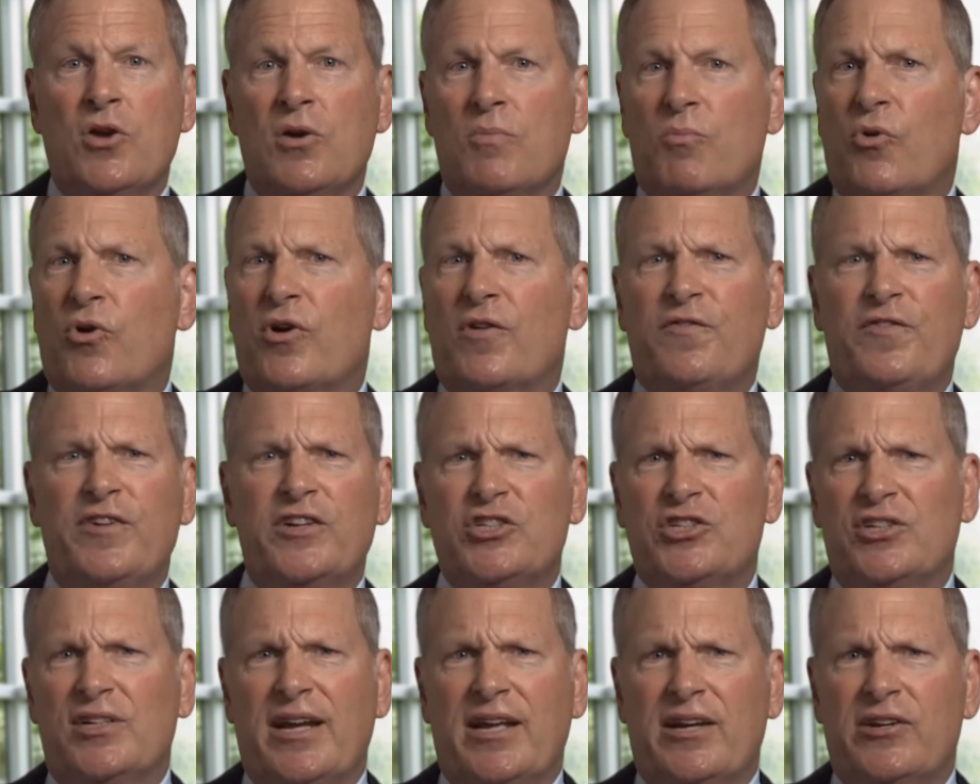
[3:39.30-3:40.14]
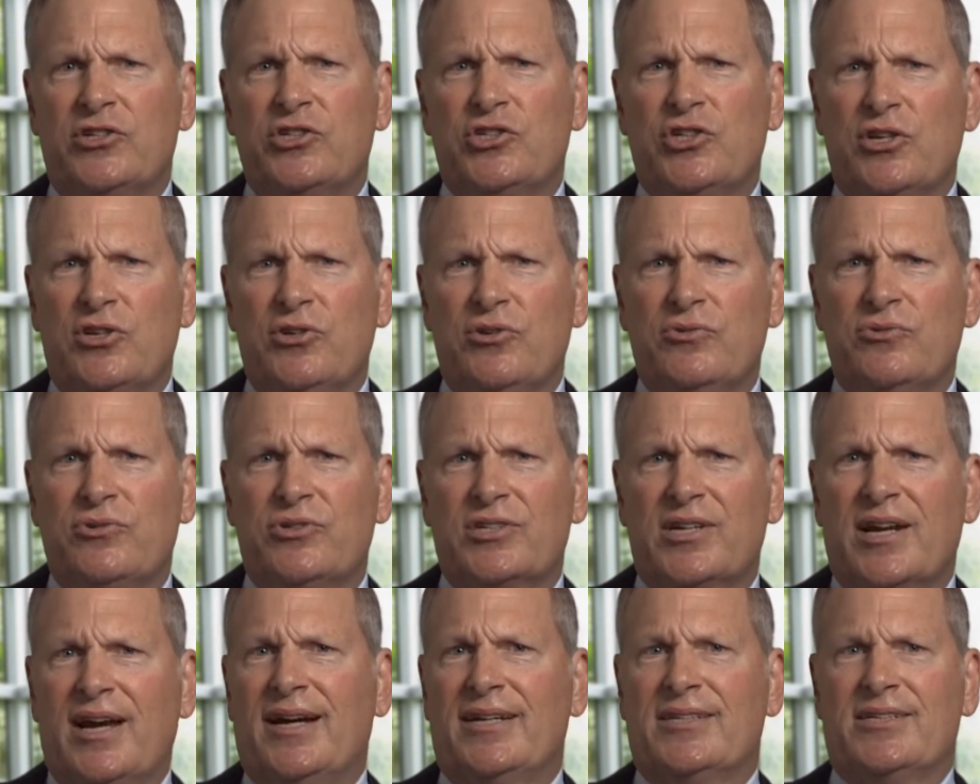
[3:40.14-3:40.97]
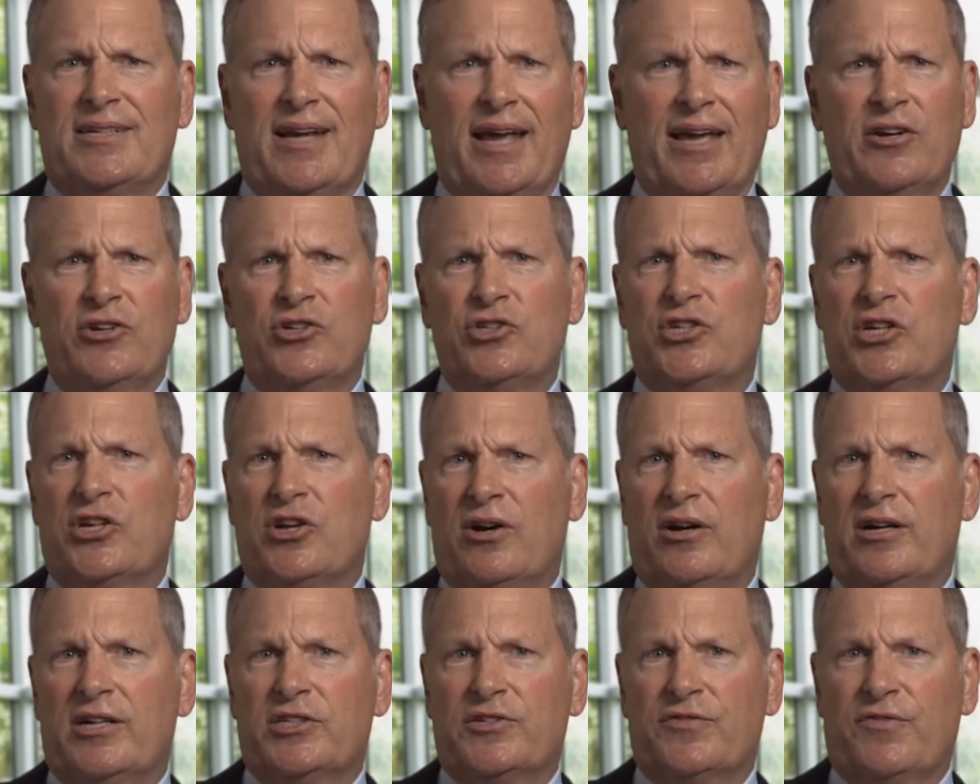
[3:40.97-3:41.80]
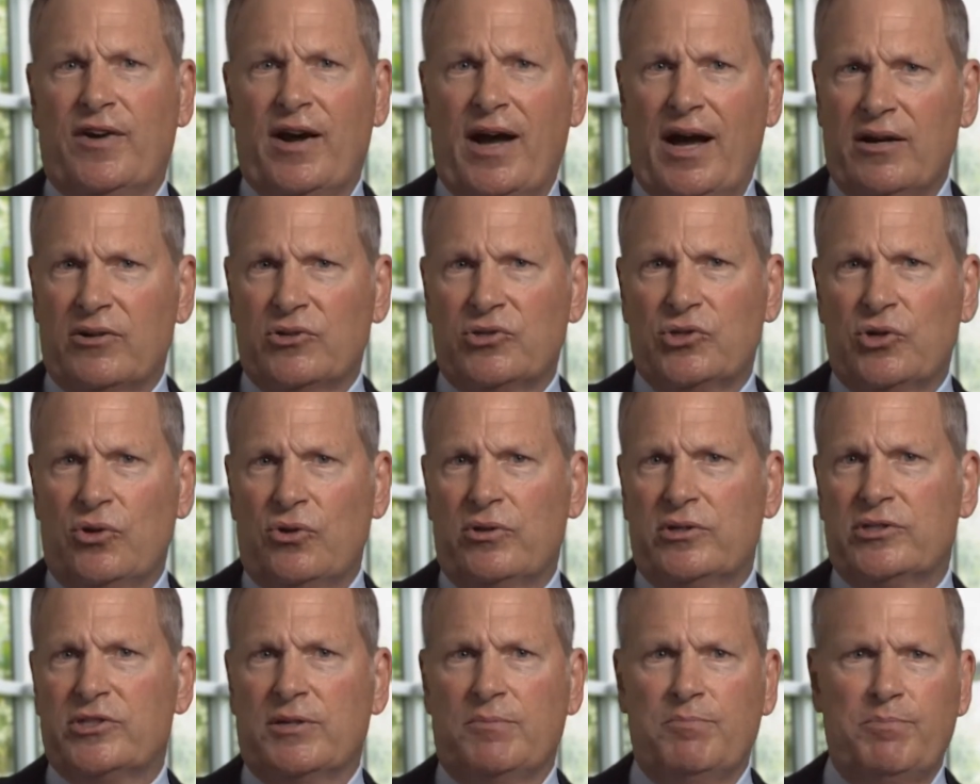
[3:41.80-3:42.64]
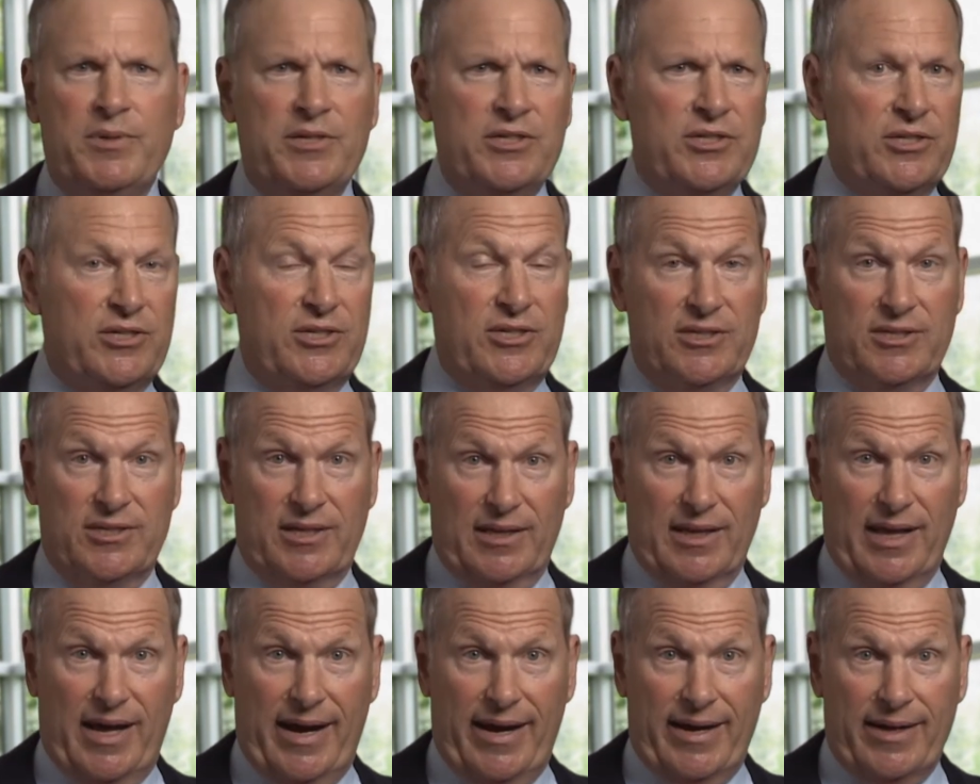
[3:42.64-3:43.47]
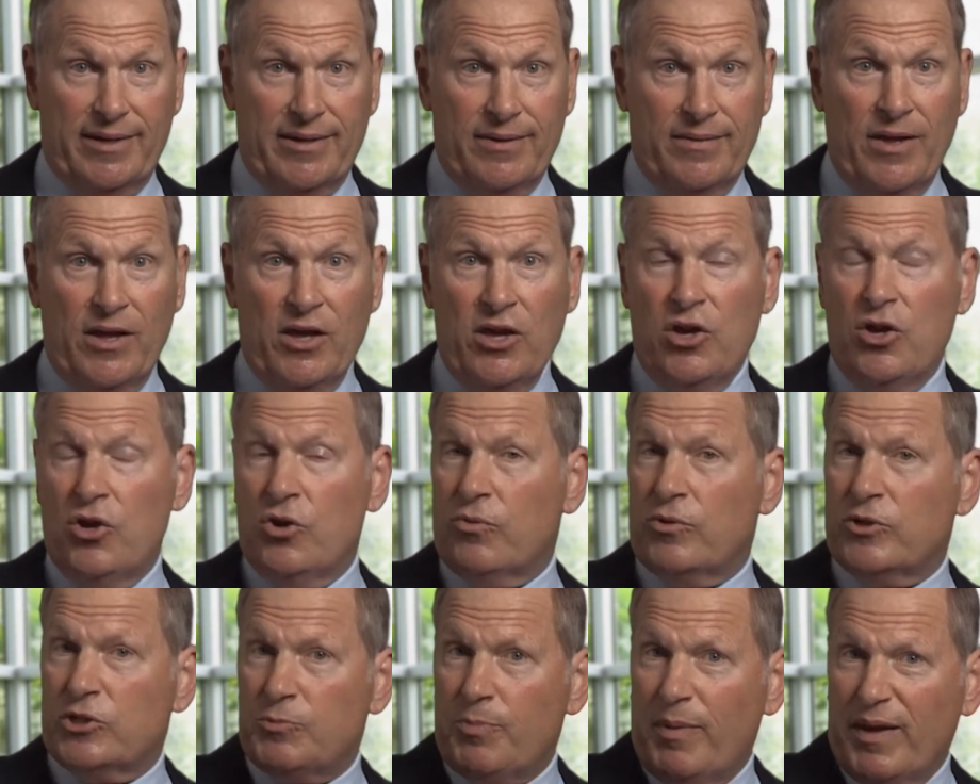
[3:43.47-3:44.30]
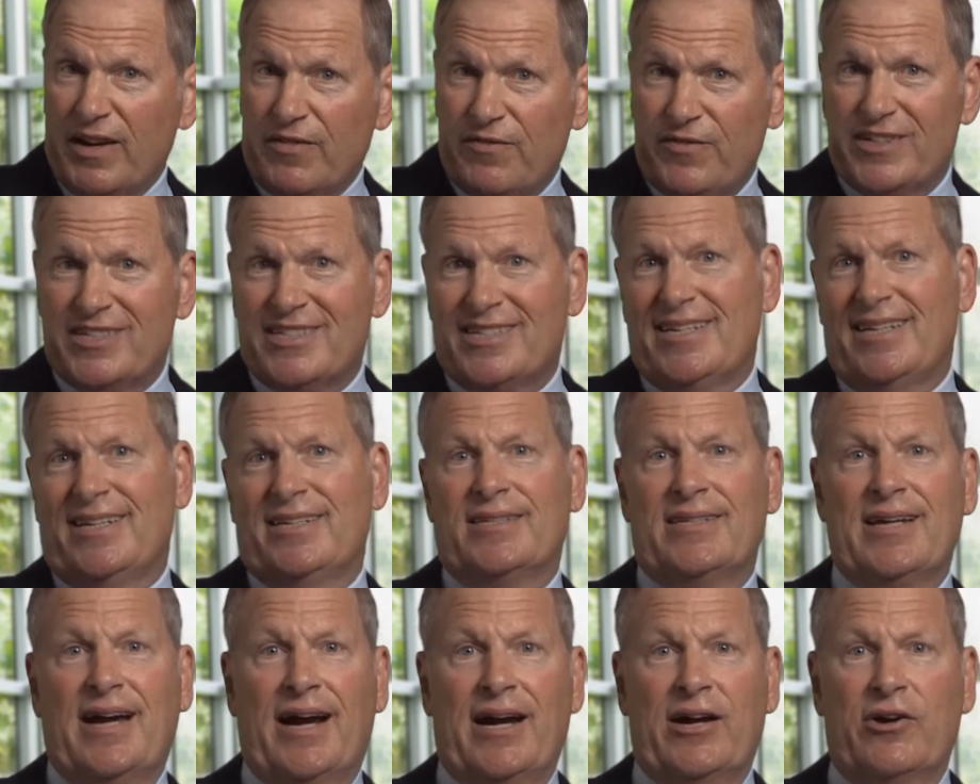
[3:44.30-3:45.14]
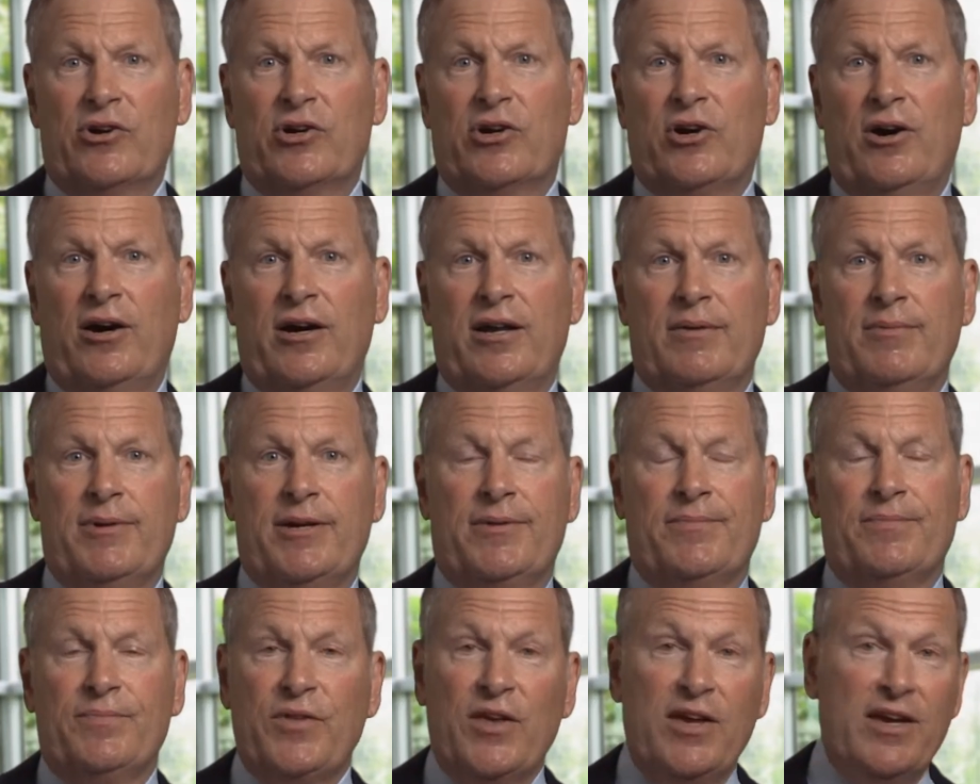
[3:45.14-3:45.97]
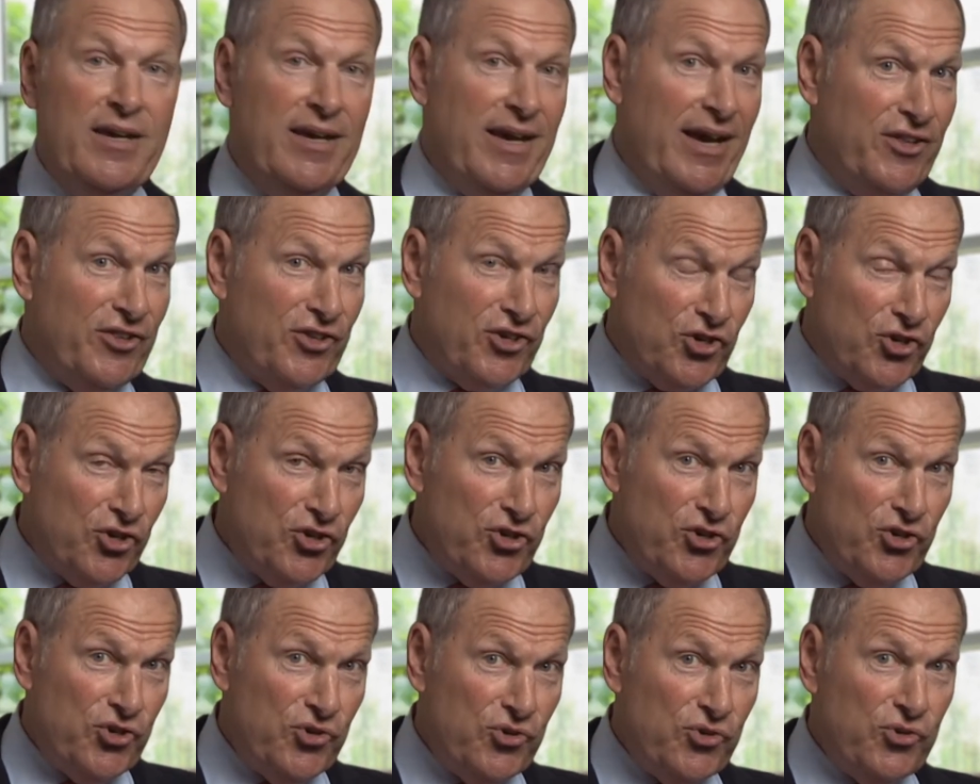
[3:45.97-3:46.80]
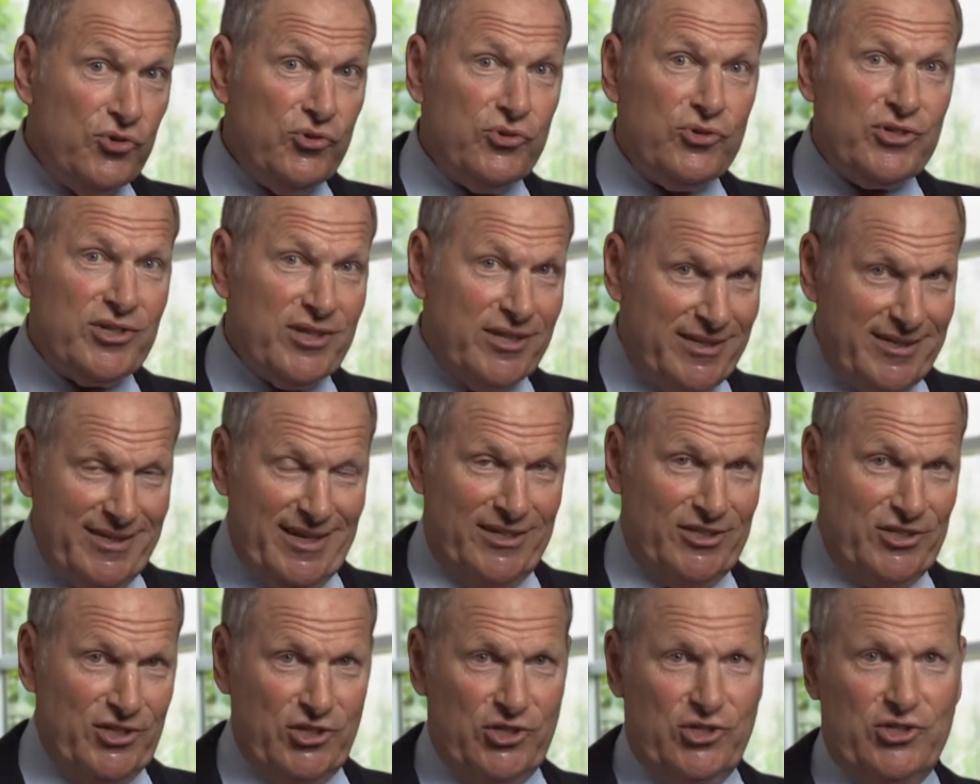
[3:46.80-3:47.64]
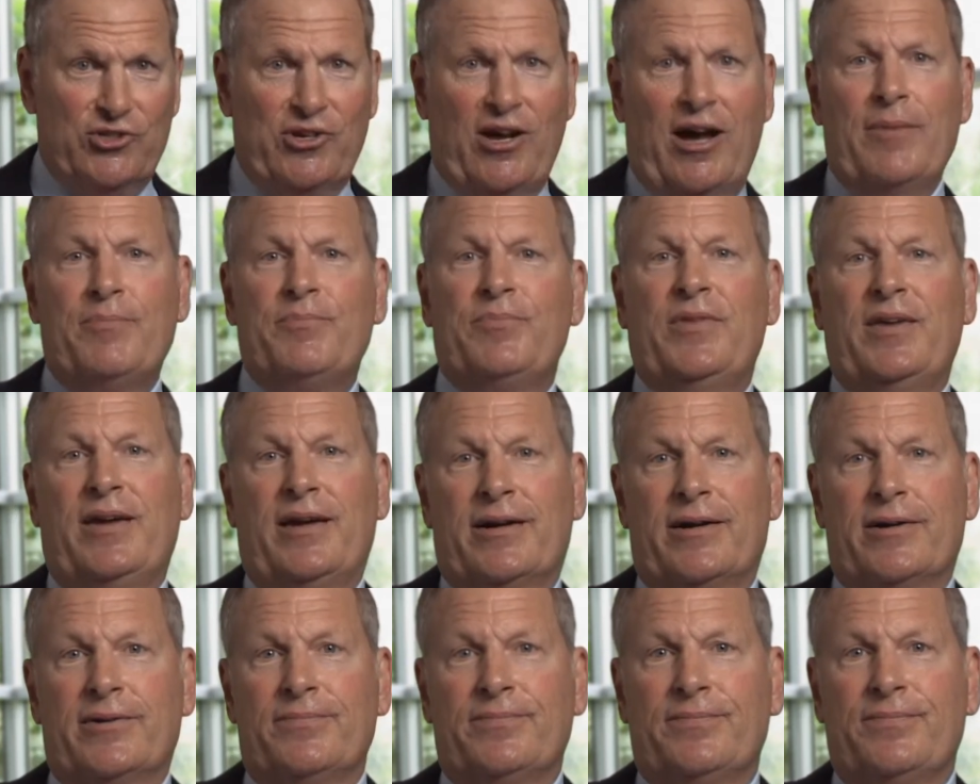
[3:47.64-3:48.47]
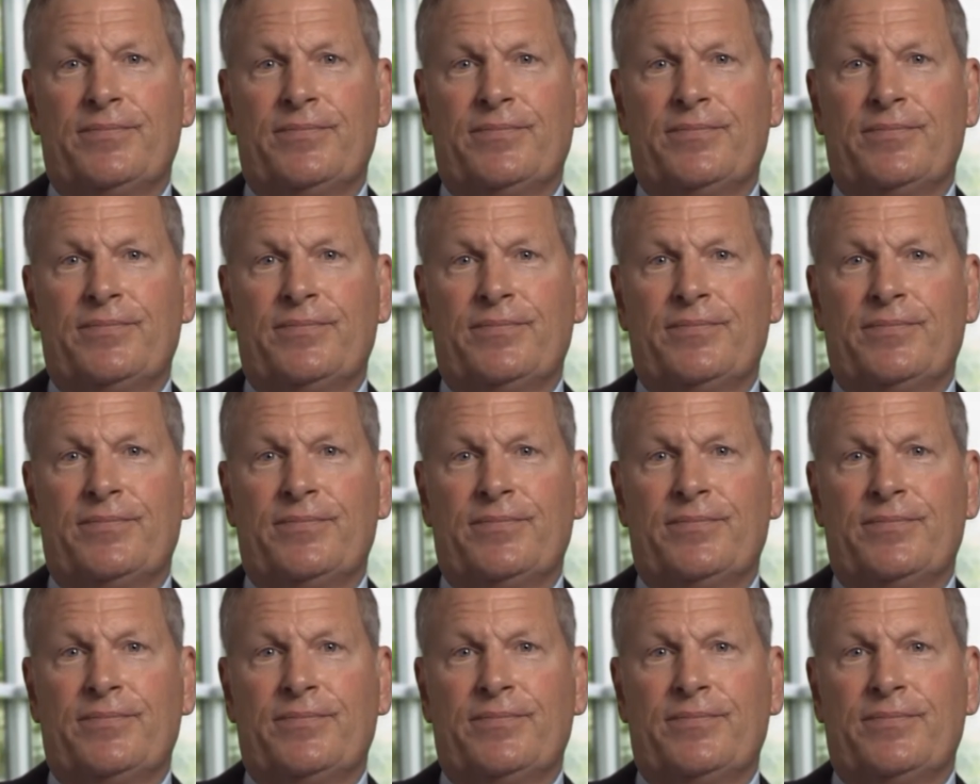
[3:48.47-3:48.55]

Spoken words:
More efficient energy use cuts energy costs for households and businesses alike, which benefits the entire economy. And the good news doesn't stop there.